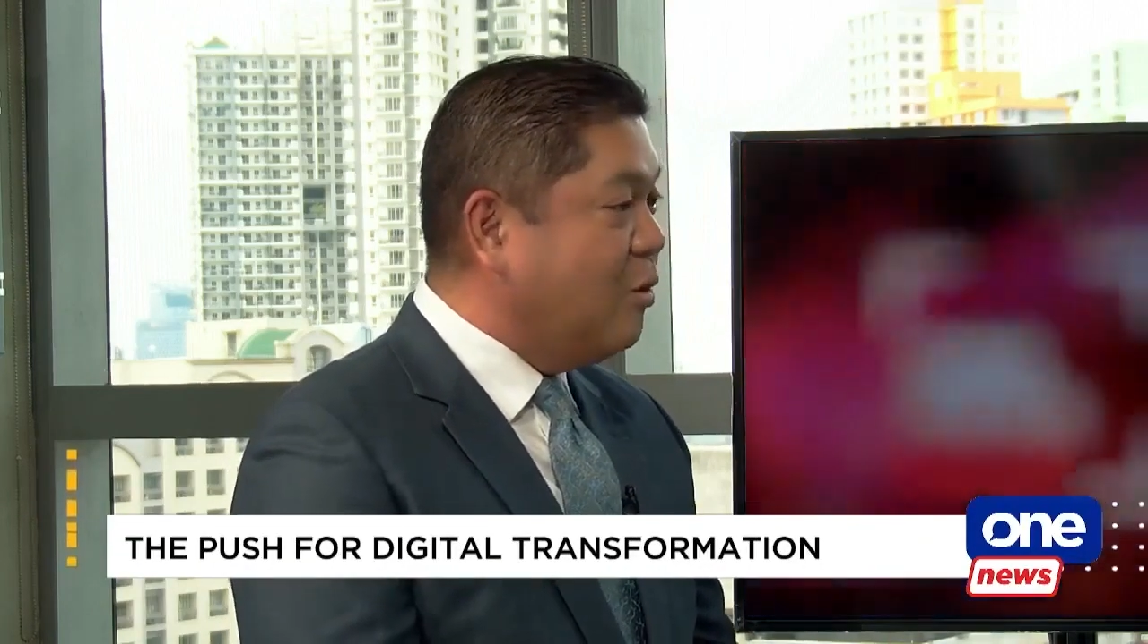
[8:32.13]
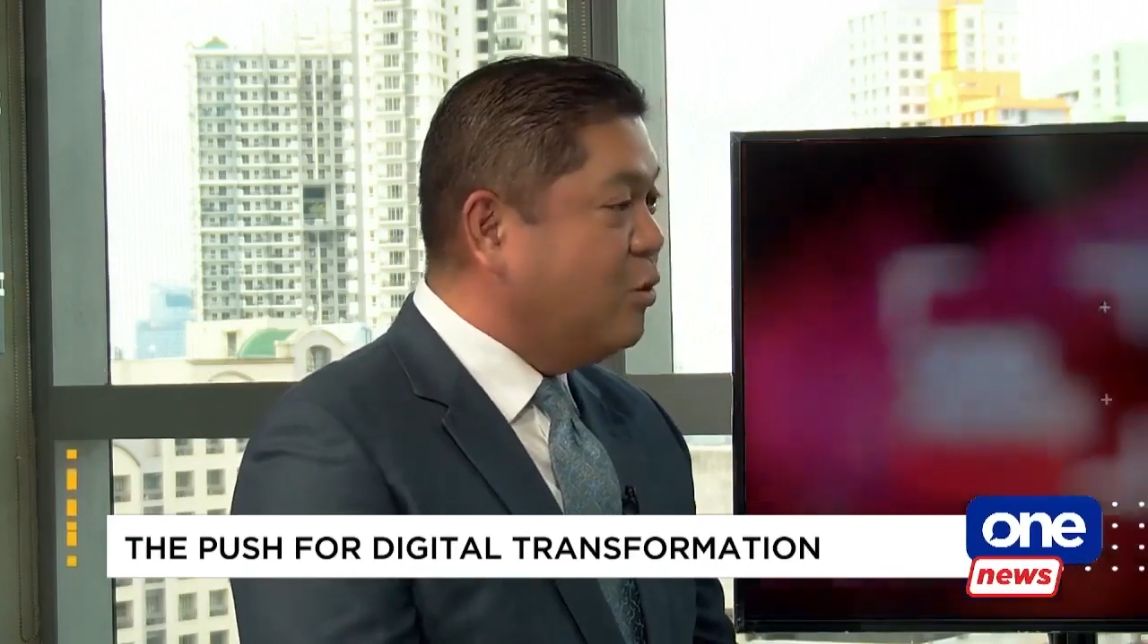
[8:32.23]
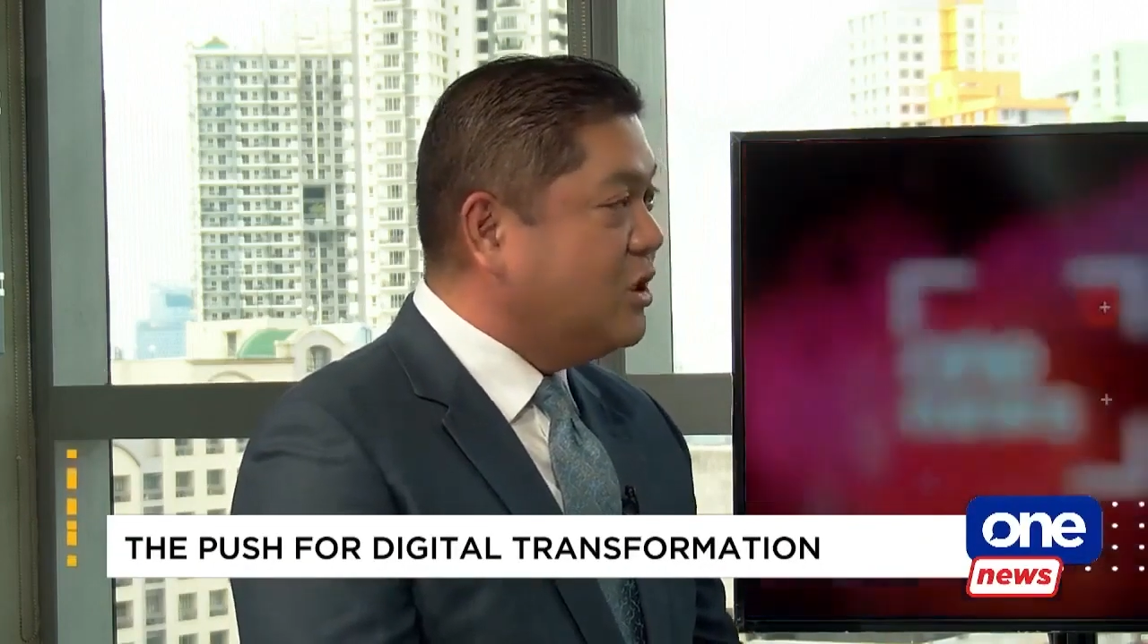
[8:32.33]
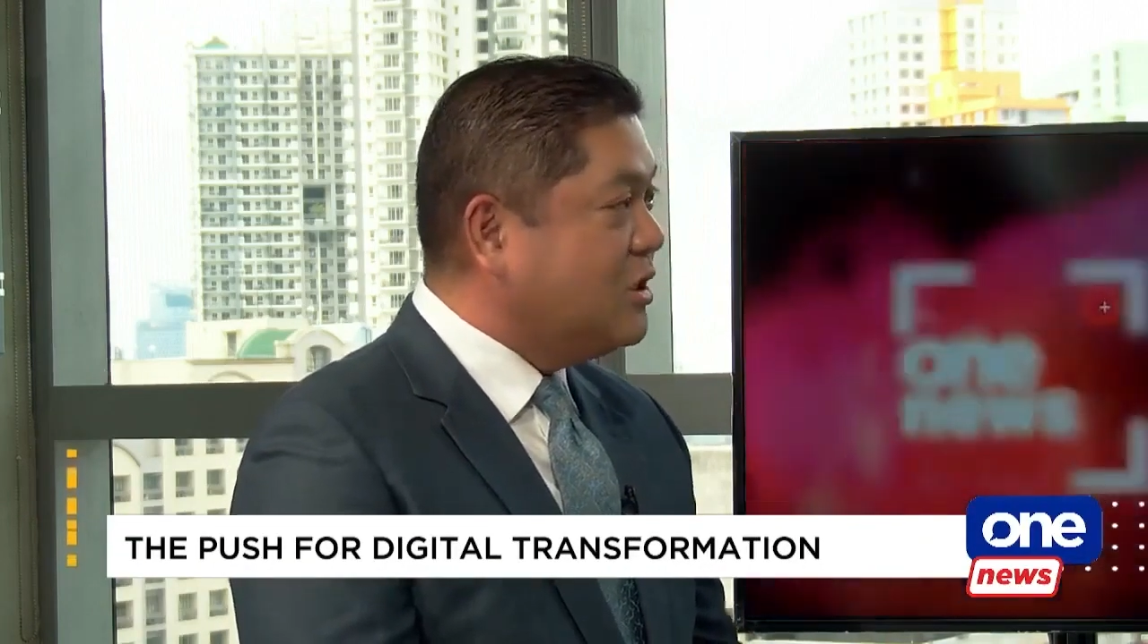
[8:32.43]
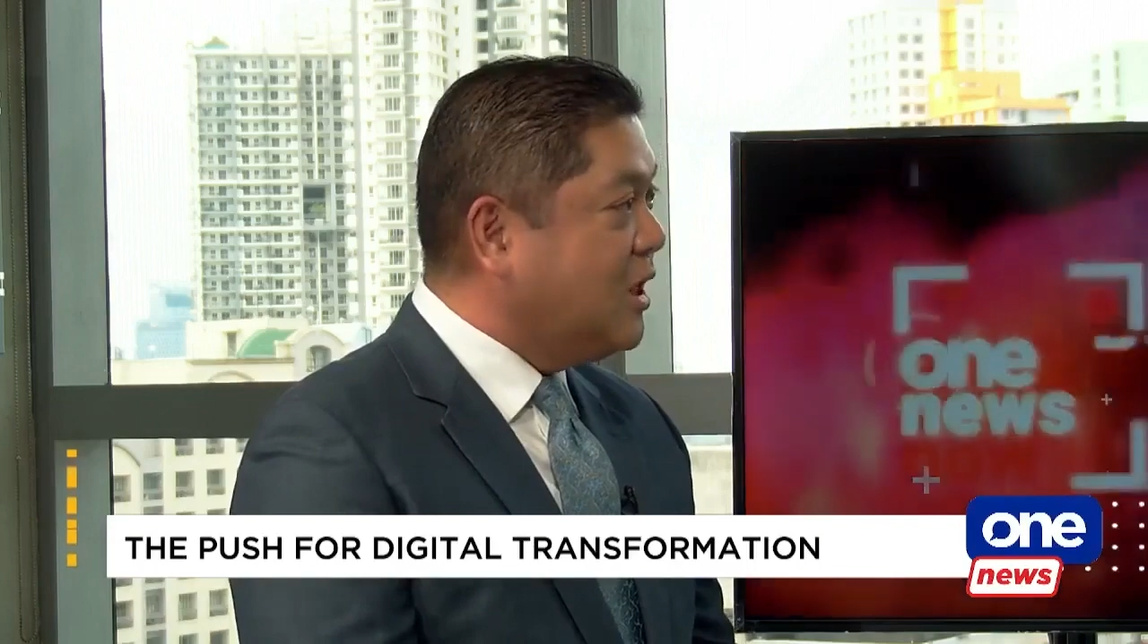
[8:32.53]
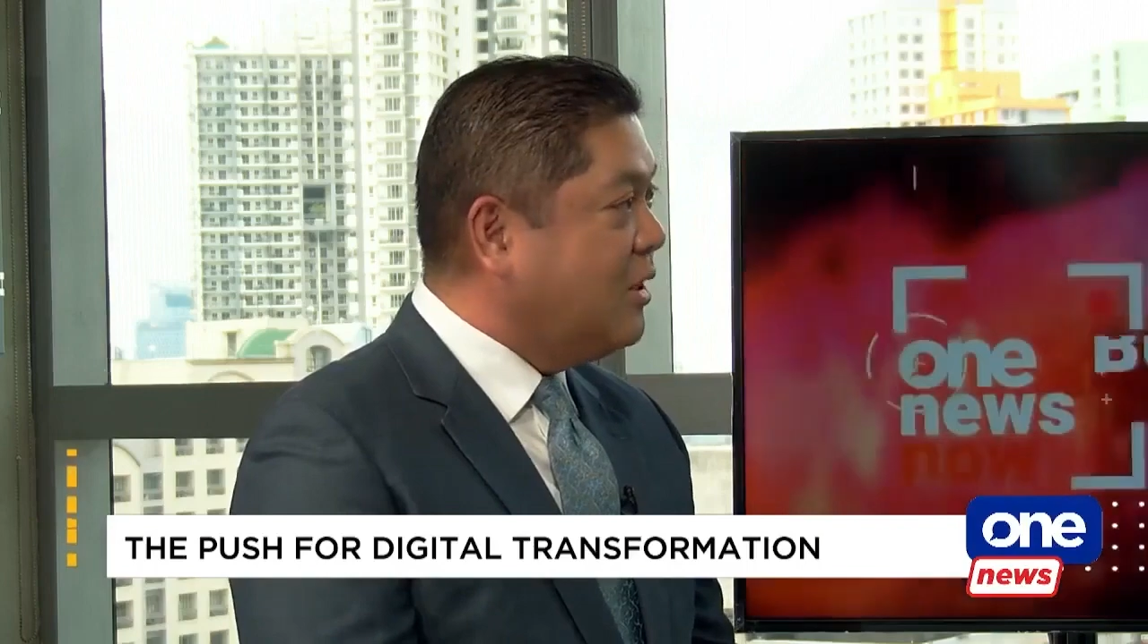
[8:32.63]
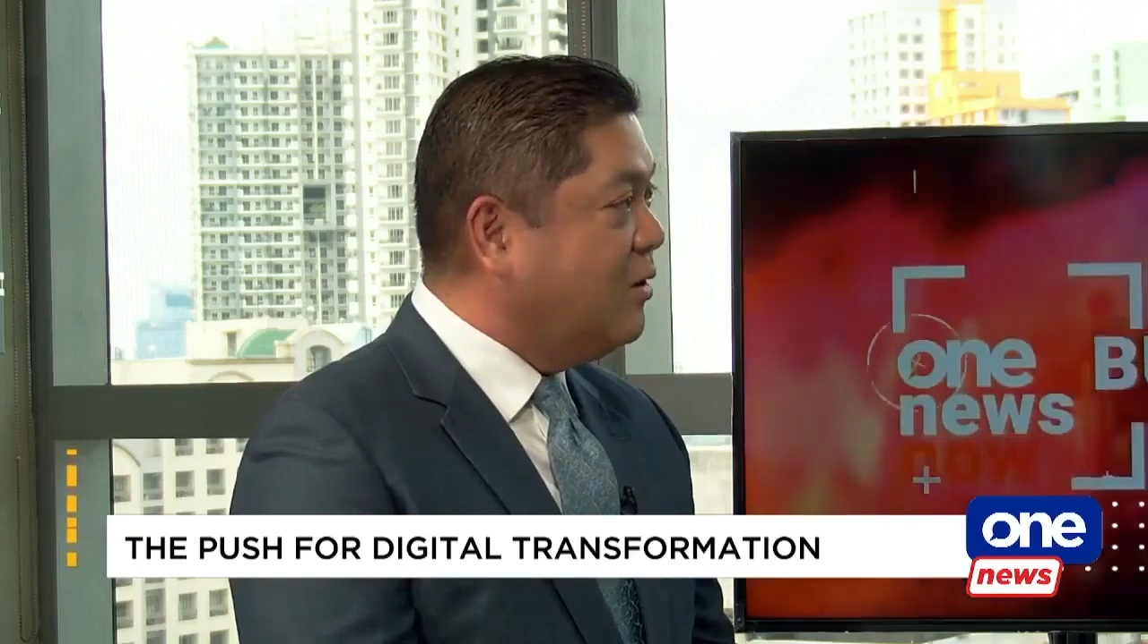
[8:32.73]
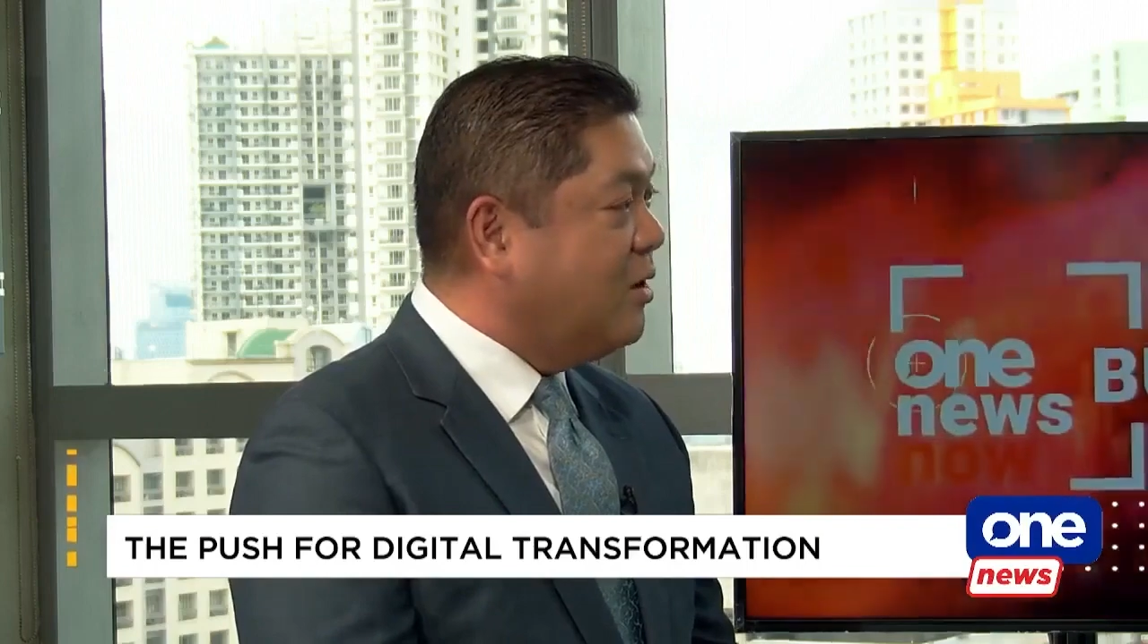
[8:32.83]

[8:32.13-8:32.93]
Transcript: which is under